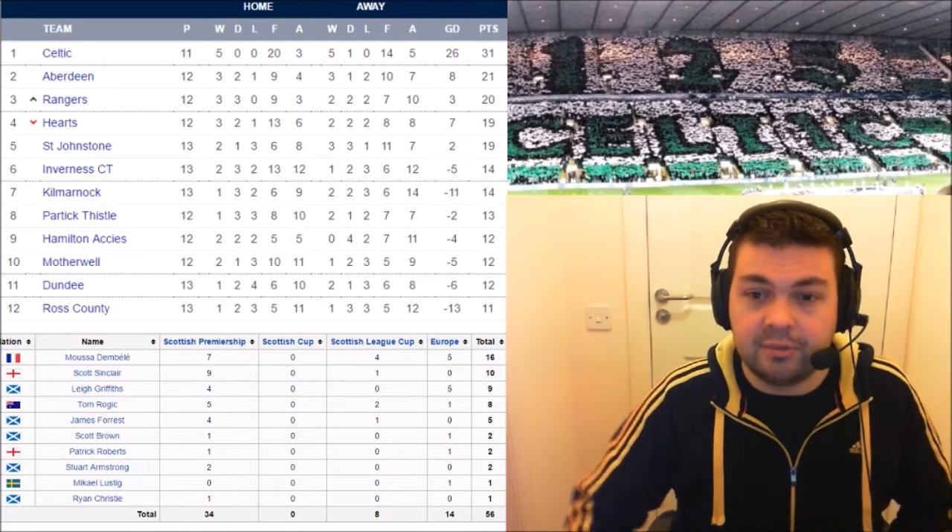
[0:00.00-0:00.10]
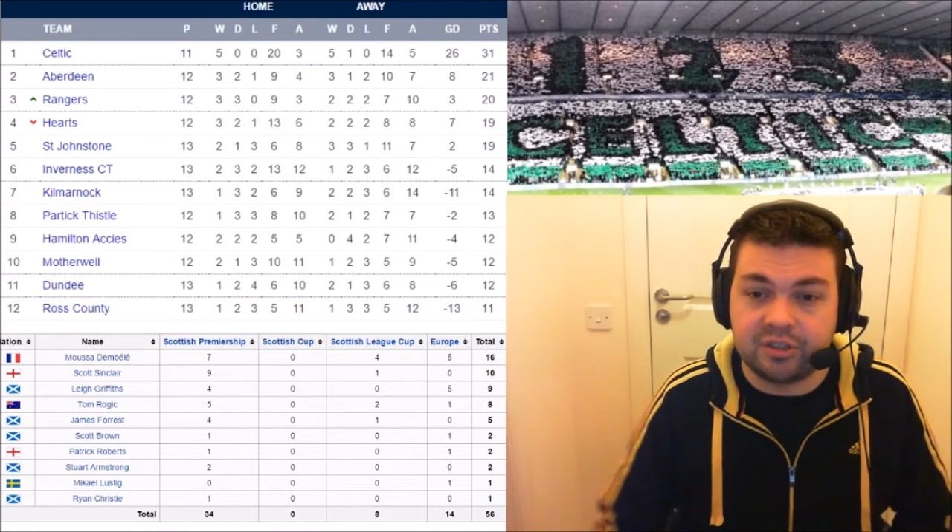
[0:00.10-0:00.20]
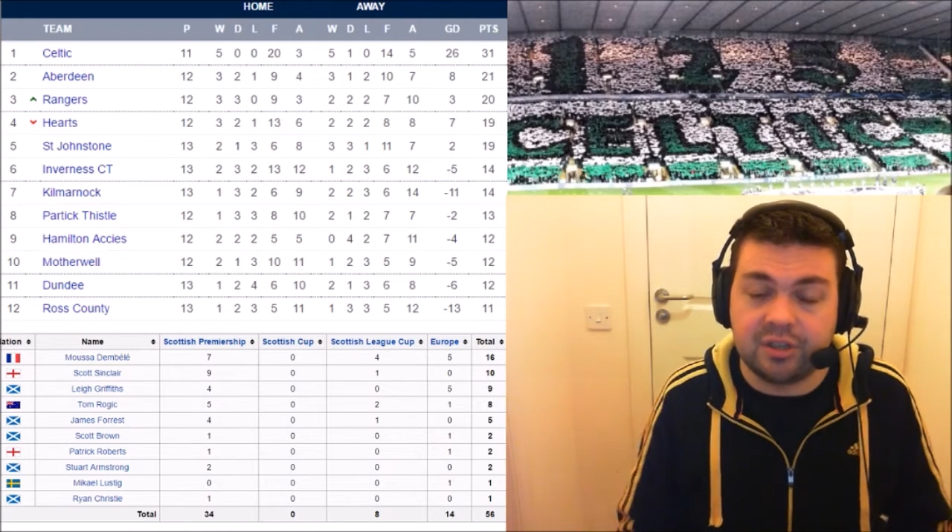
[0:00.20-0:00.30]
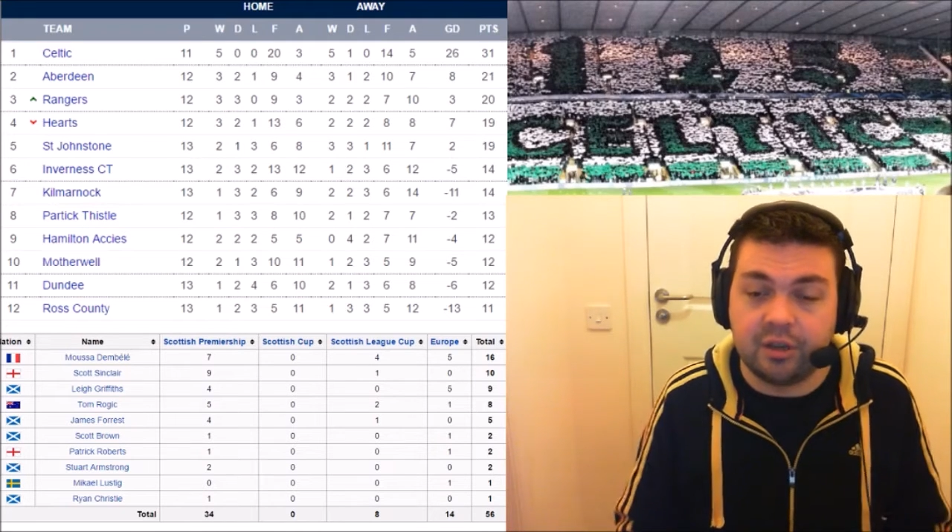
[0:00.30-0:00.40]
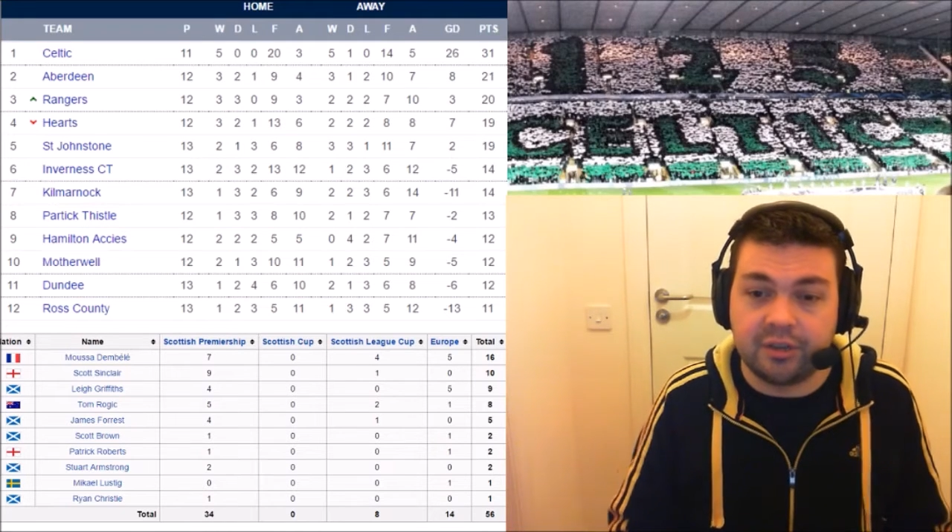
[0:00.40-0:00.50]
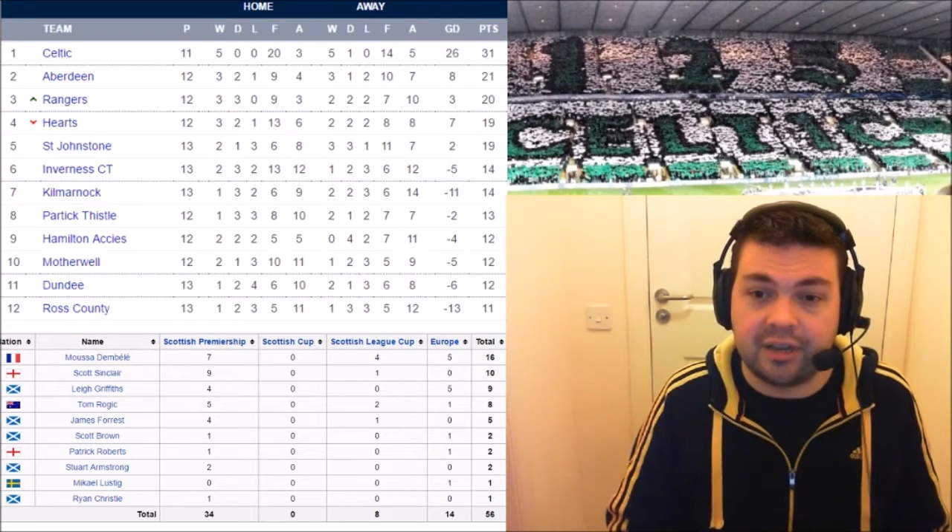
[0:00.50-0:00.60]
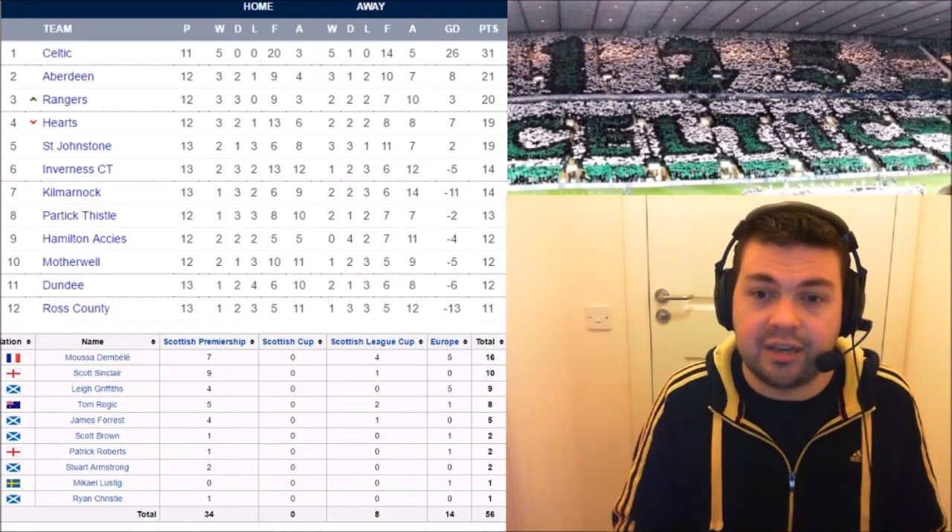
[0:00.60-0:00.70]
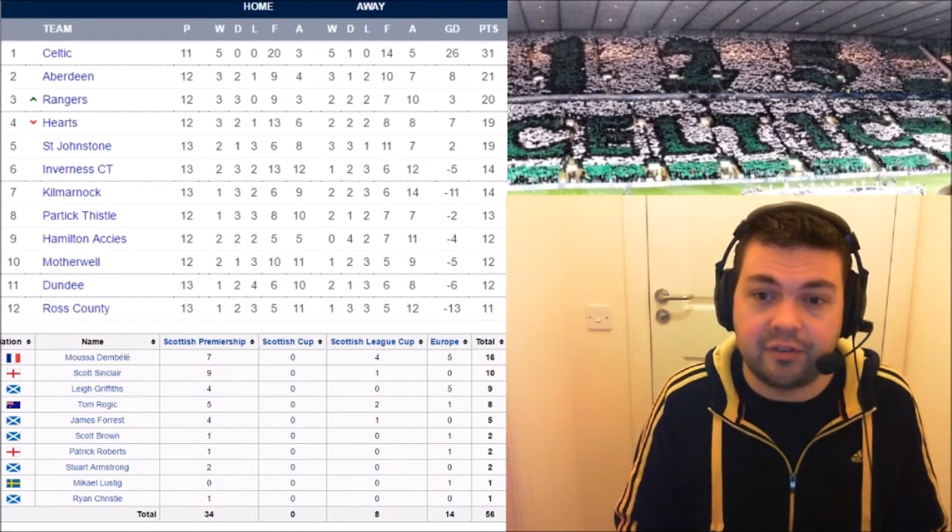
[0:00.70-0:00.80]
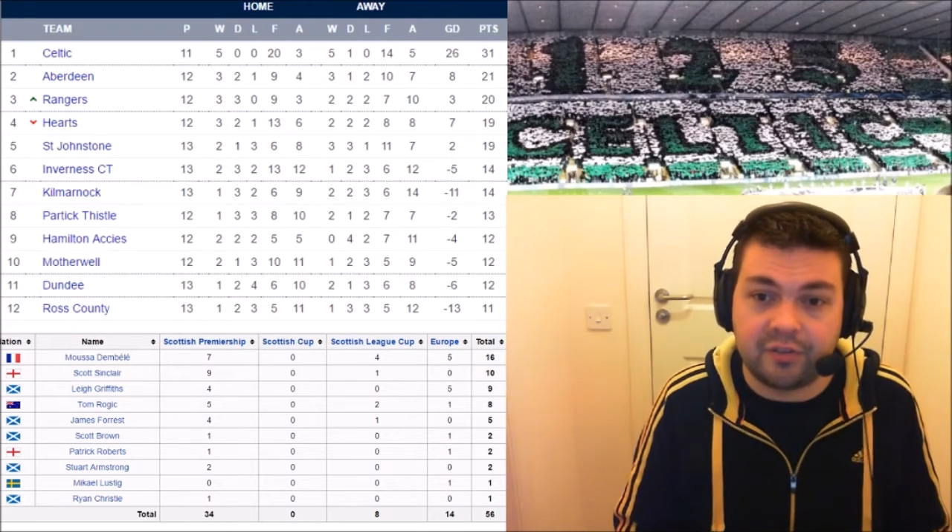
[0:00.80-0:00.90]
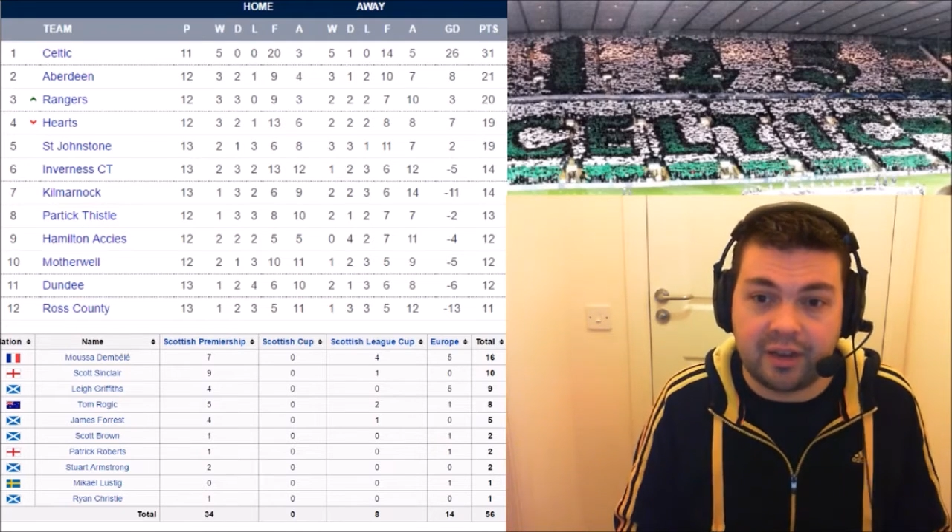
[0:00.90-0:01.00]
wasn't under
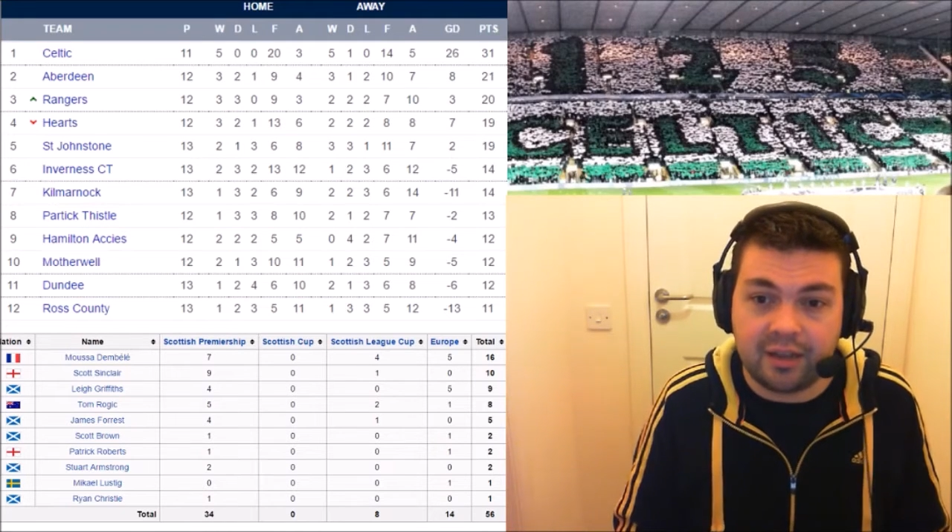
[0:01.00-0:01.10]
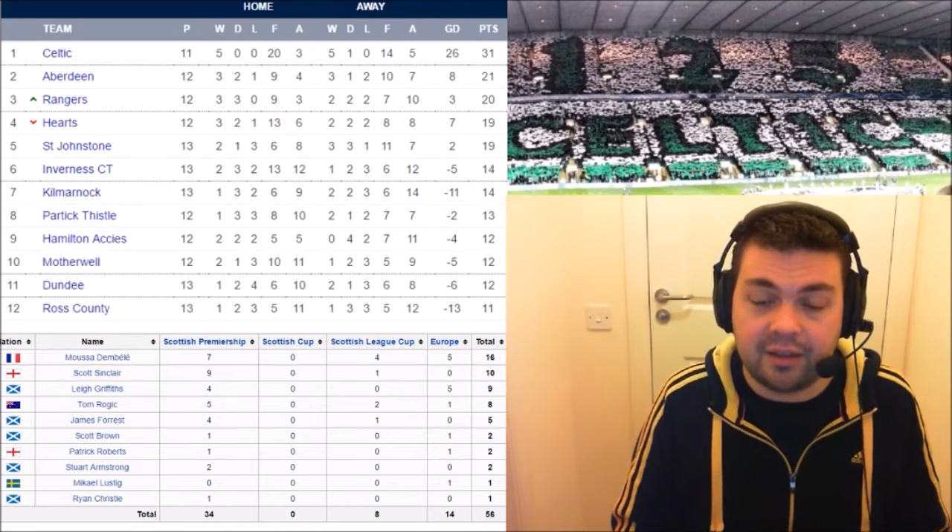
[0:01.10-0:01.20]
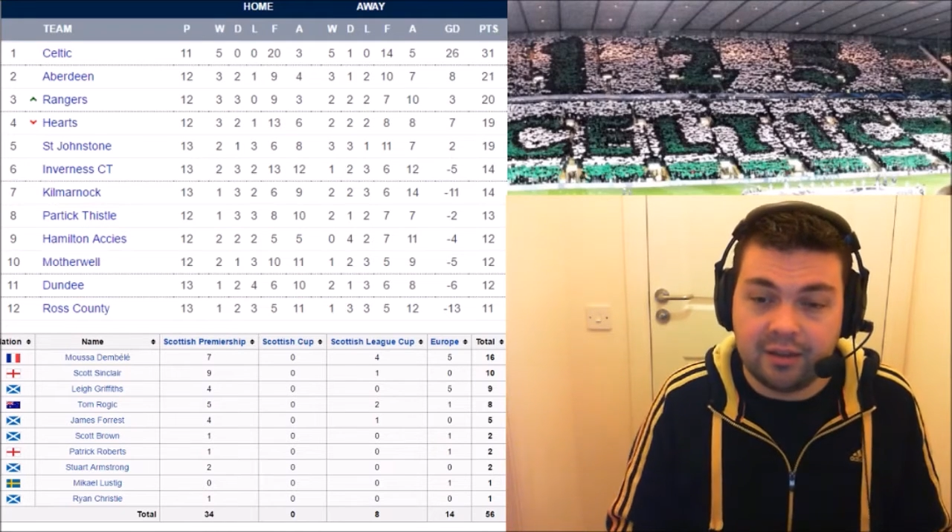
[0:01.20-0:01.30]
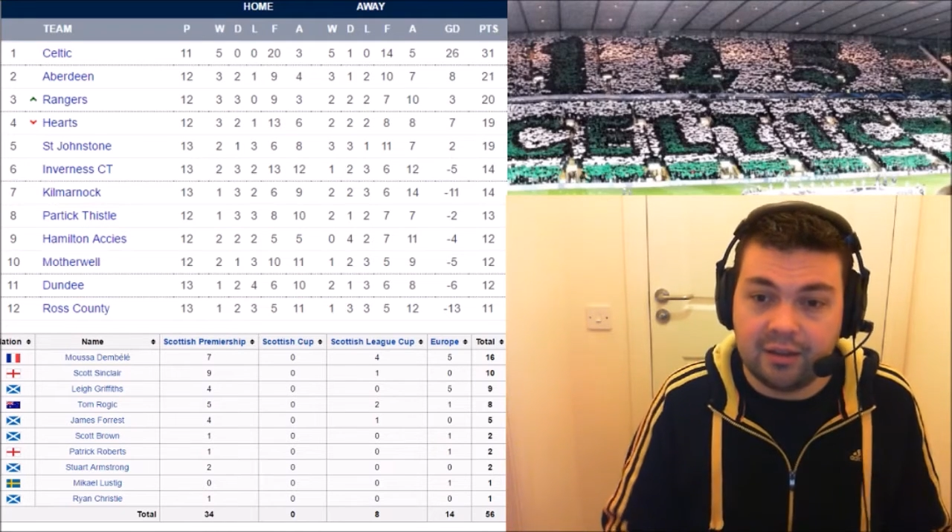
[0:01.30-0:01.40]
any threat.